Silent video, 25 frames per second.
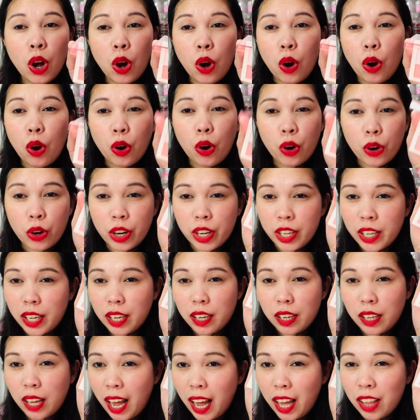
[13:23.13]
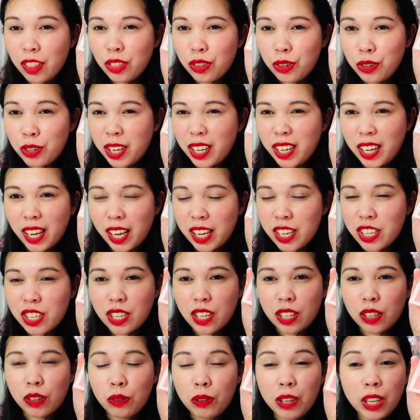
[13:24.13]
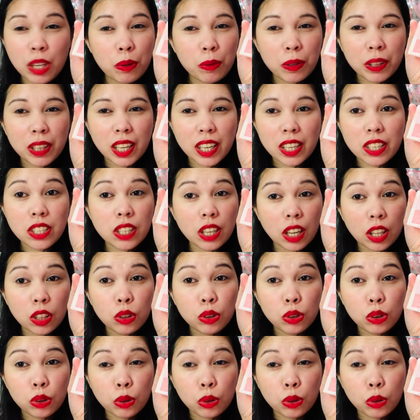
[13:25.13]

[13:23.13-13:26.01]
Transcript: or under an eyeshadow, liquid eyeshadow,